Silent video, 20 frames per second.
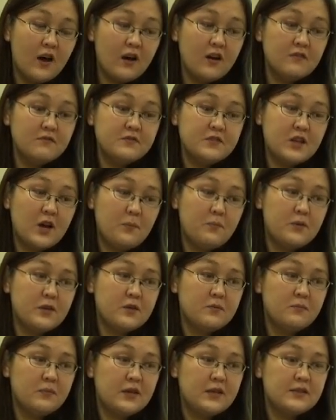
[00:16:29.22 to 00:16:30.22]
Off
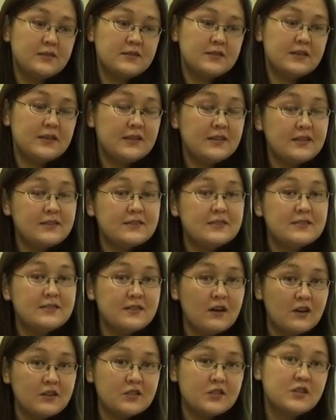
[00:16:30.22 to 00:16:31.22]
topic means it is
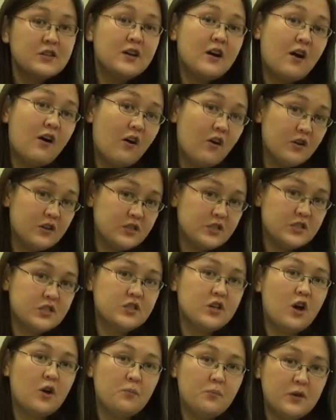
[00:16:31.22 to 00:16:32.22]
not on
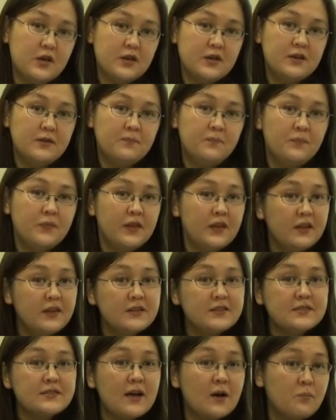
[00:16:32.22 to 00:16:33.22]
topic. It
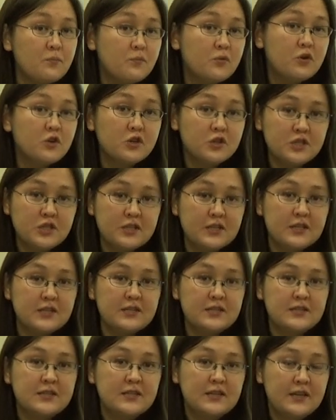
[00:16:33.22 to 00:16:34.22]
is not pertinent.
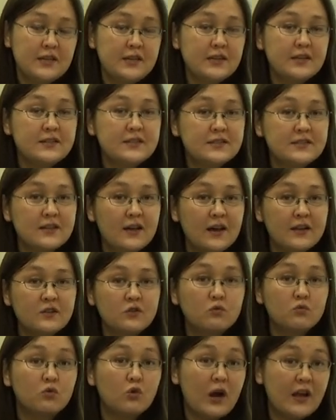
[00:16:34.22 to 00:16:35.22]
It is not
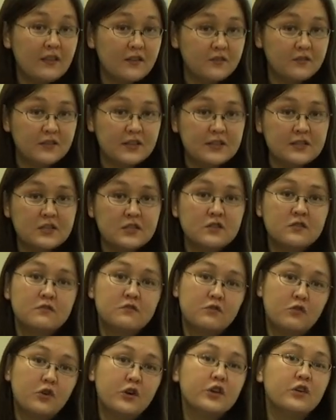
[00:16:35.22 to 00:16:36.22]
relevant
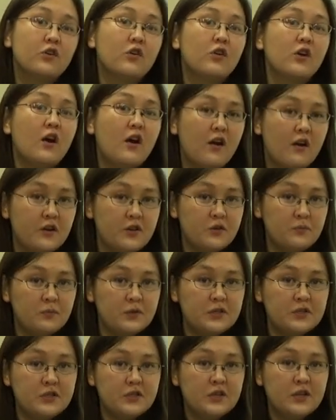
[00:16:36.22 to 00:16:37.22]
for your
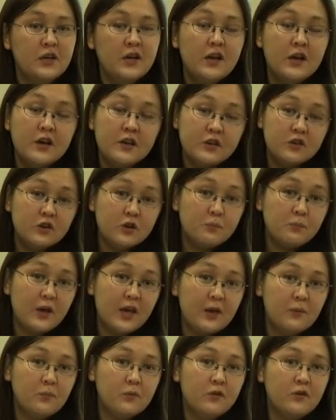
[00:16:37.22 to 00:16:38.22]
argument. Your
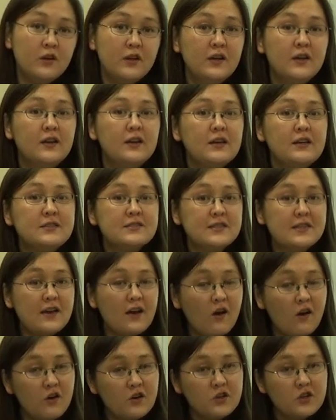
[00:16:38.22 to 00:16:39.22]
paper is the
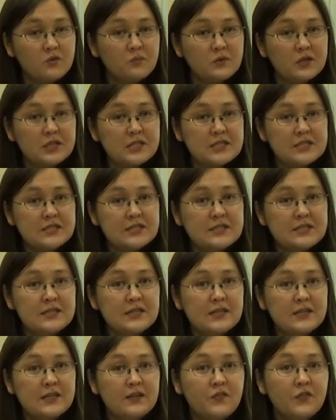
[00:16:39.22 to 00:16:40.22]
argument,
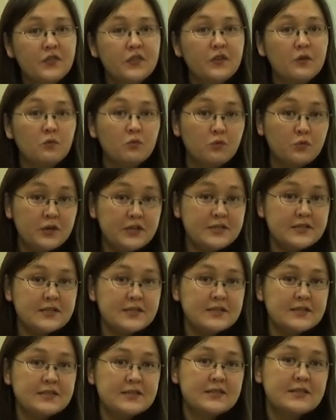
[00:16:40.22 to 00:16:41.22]
the
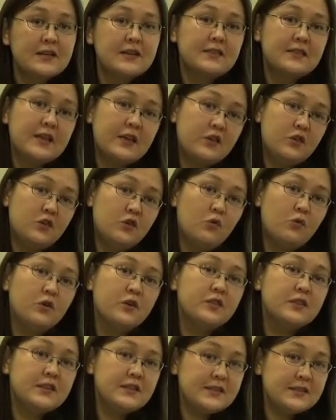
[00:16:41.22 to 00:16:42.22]
reasons that
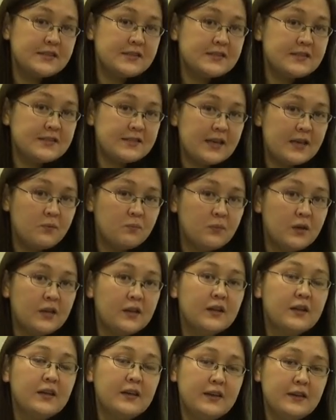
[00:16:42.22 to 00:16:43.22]
your thesis
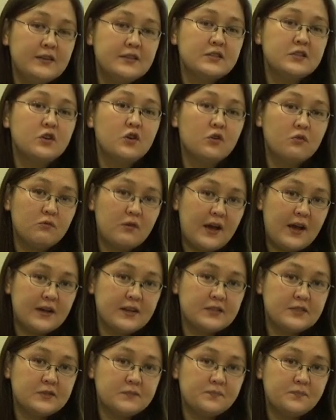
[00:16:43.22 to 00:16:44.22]
statement is
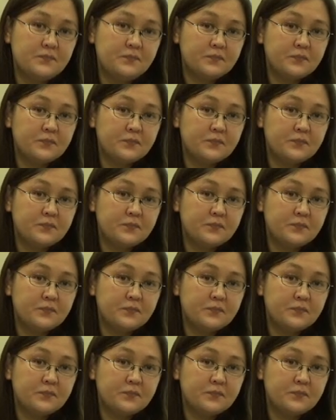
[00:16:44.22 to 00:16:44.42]
correct.